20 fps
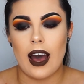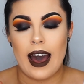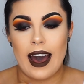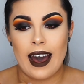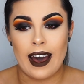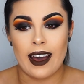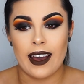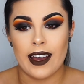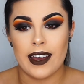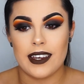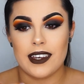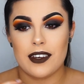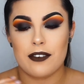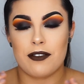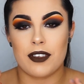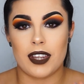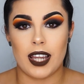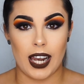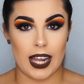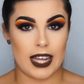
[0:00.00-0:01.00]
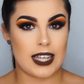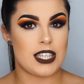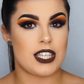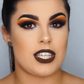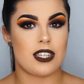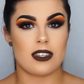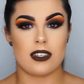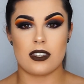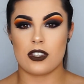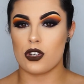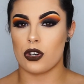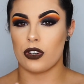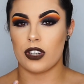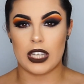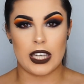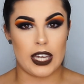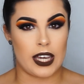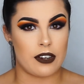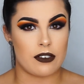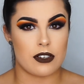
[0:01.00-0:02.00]
I, for the last sort of
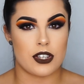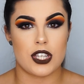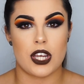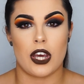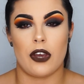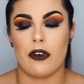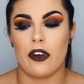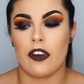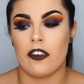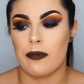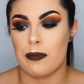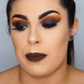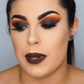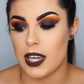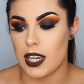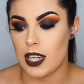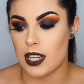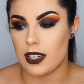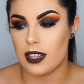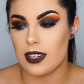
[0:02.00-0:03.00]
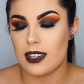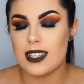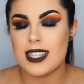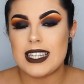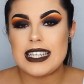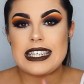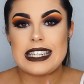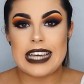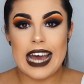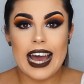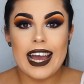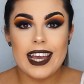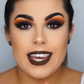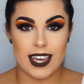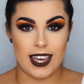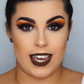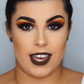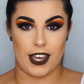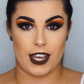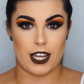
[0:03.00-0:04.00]
year or so, have been
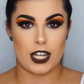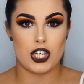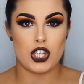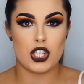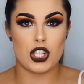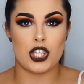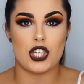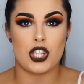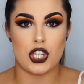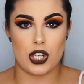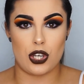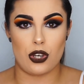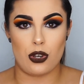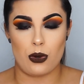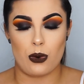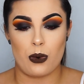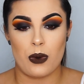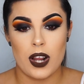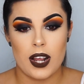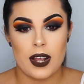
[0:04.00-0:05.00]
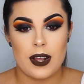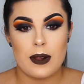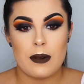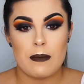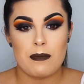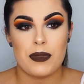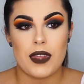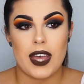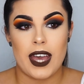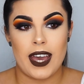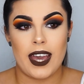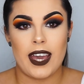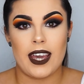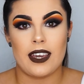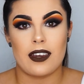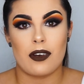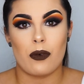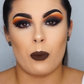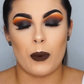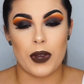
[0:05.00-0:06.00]
dying to do
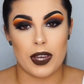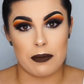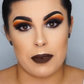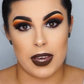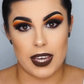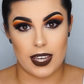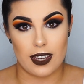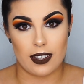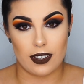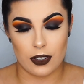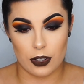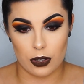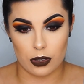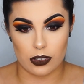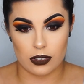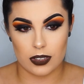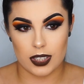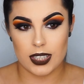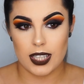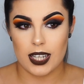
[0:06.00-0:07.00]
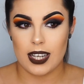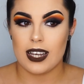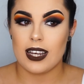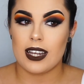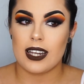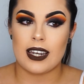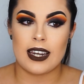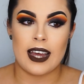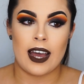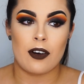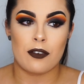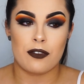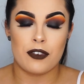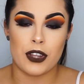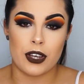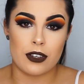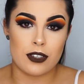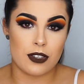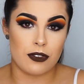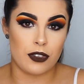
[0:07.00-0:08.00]
a wig making course. Now, for
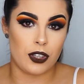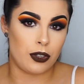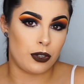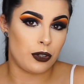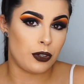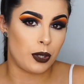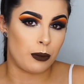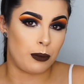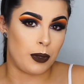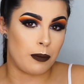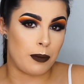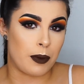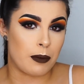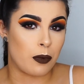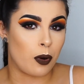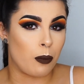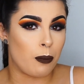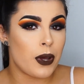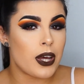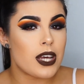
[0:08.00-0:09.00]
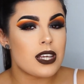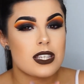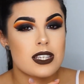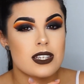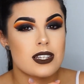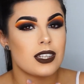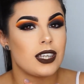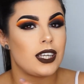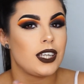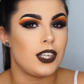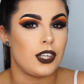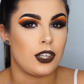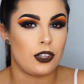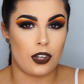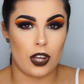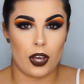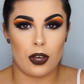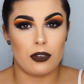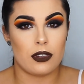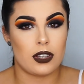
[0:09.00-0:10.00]
those of you who know me a bit more personally, you
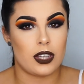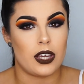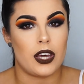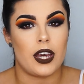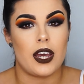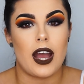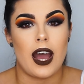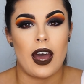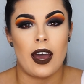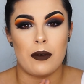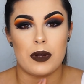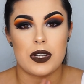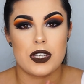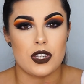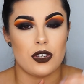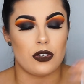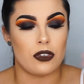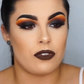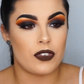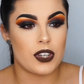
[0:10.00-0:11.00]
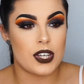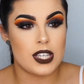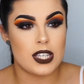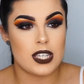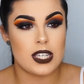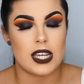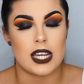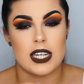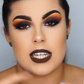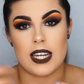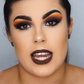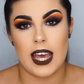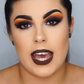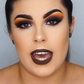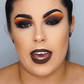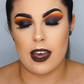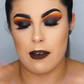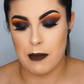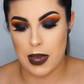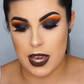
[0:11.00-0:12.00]
know that I went to university, I did
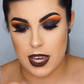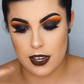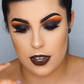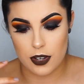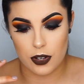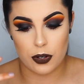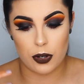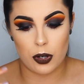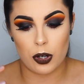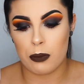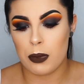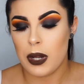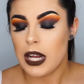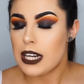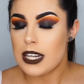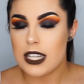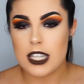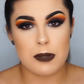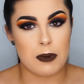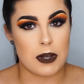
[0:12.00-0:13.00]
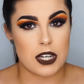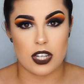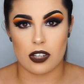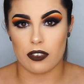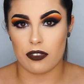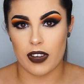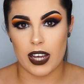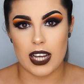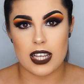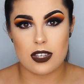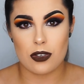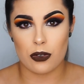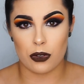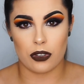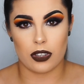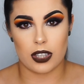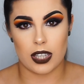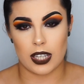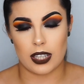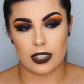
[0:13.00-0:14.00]
hair, makeup, special effects,
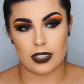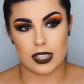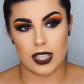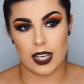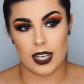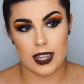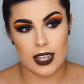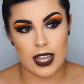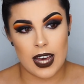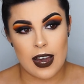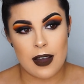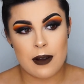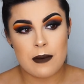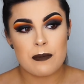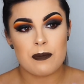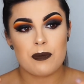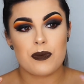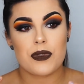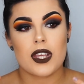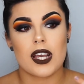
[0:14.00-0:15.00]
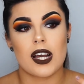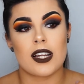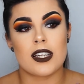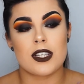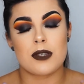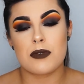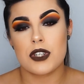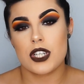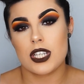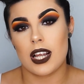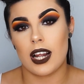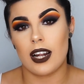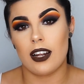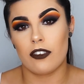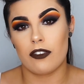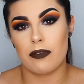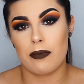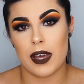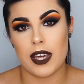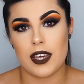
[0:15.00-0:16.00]
all things like that. And as much as I
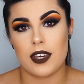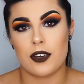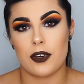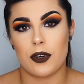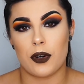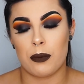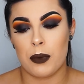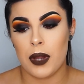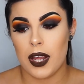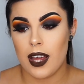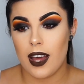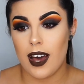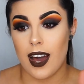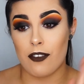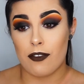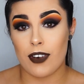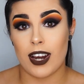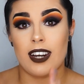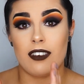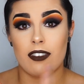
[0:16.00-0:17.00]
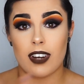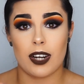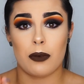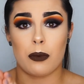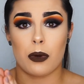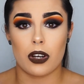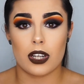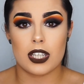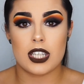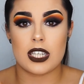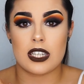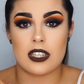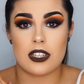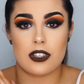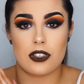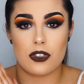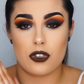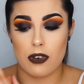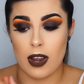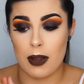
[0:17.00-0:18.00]
love makeup, I really, really wanted to
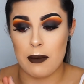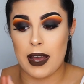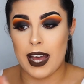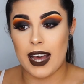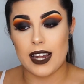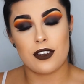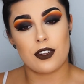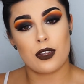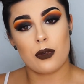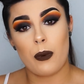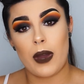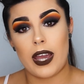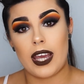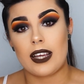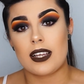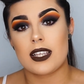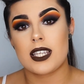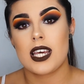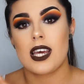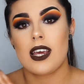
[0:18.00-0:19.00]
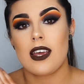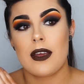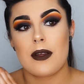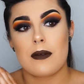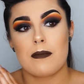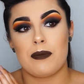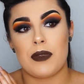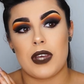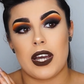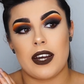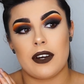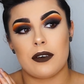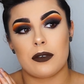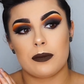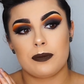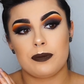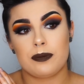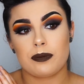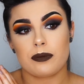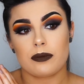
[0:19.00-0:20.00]
try my hand at the wigs.
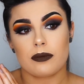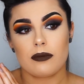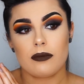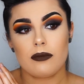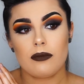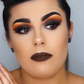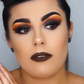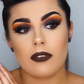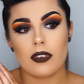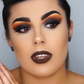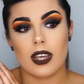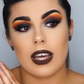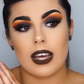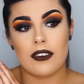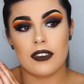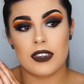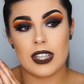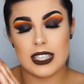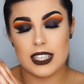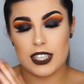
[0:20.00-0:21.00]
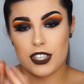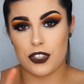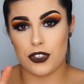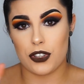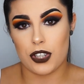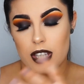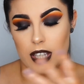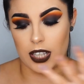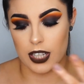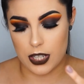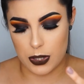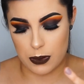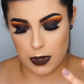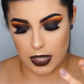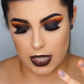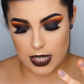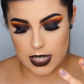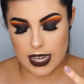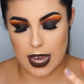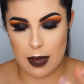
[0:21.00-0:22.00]
Now, this is another thing as
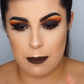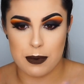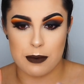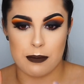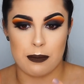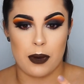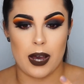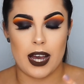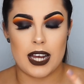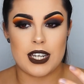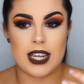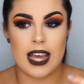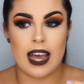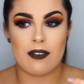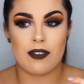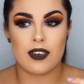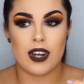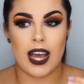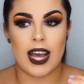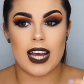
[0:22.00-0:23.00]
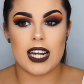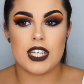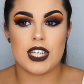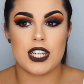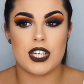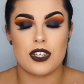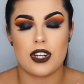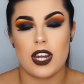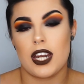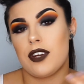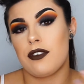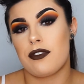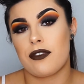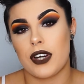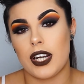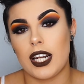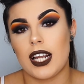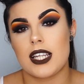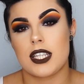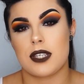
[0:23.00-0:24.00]
well that's happened, but I haven't actually done any
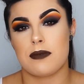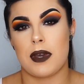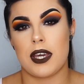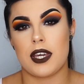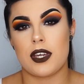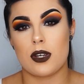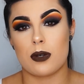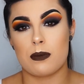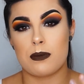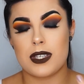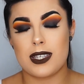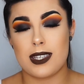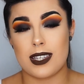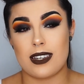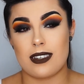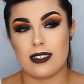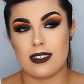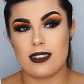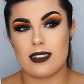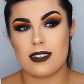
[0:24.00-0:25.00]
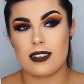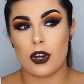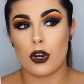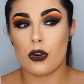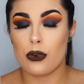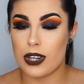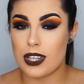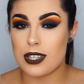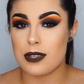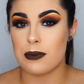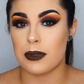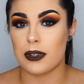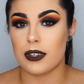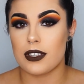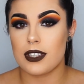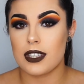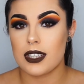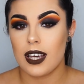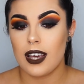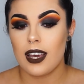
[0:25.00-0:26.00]
freelance makeup since
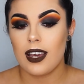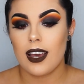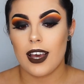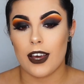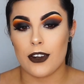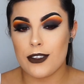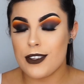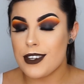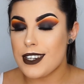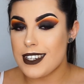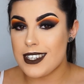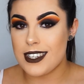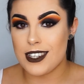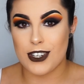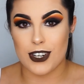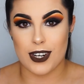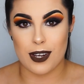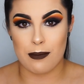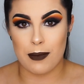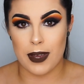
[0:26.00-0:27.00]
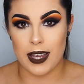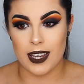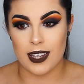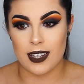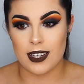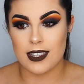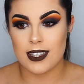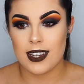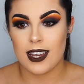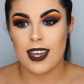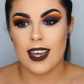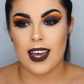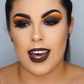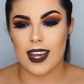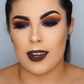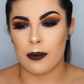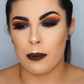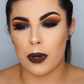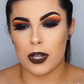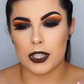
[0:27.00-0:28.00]
Christmas. Another decision I made,
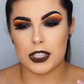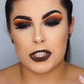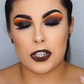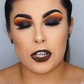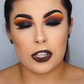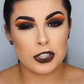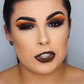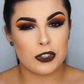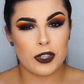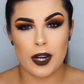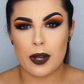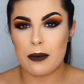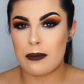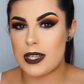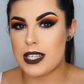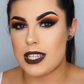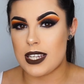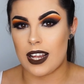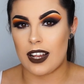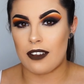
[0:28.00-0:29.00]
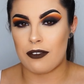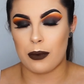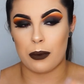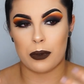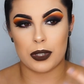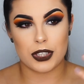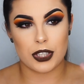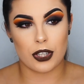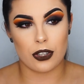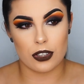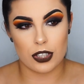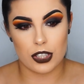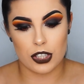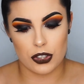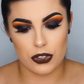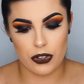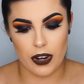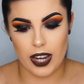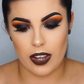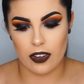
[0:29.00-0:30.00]
I wanted to concentrate on myself, I wanted to
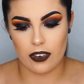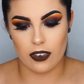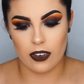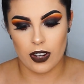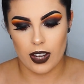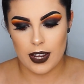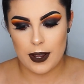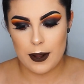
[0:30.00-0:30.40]
concentrate on